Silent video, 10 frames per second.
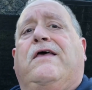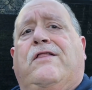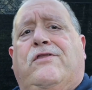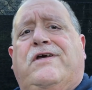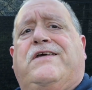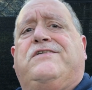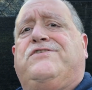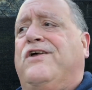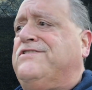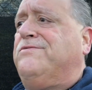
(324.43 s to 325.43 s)
look, it's
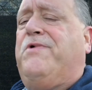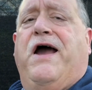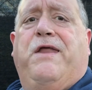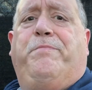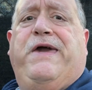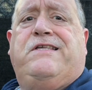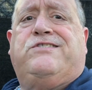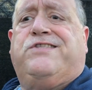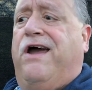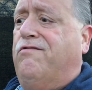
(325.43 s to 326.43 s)
on some kind of peach
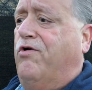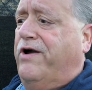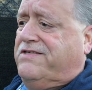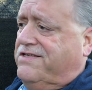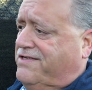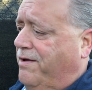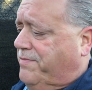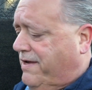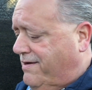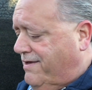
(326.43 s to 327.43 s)
steroids or
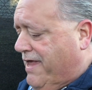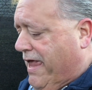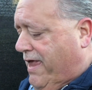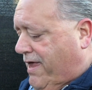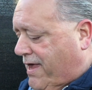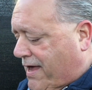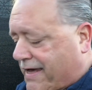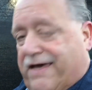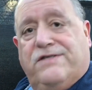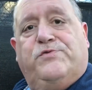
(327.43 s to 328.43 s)
something. I
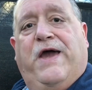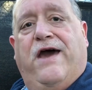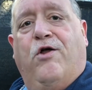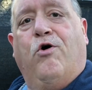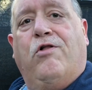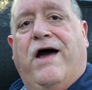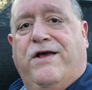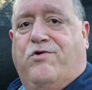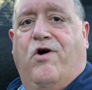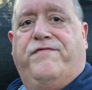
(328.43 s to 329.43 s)
guess we had a whole lot
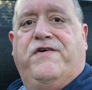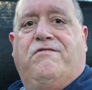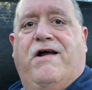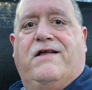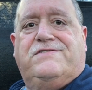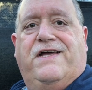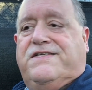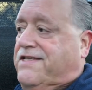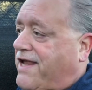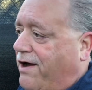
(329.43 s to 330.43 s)
of coffee grounds next
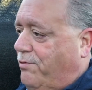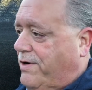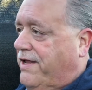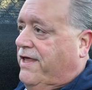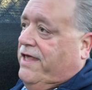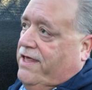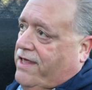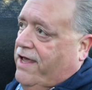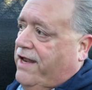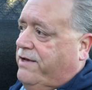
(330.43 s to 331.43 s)
to that one.
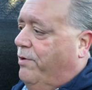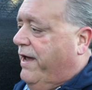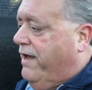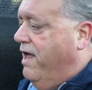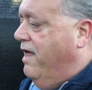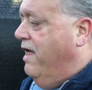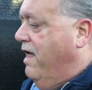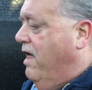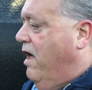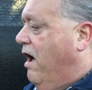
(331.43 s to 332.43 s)
Anyway,
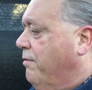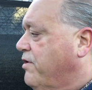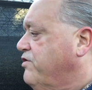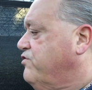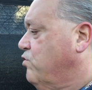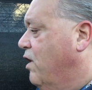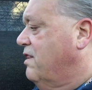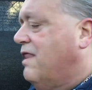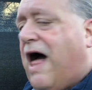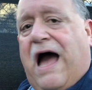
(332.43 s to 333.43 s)
I'm gonna do a
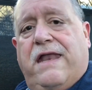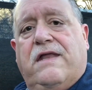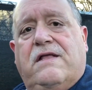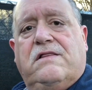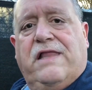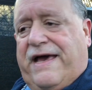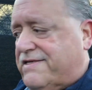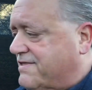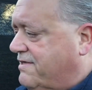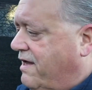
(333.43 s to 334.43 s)
lot less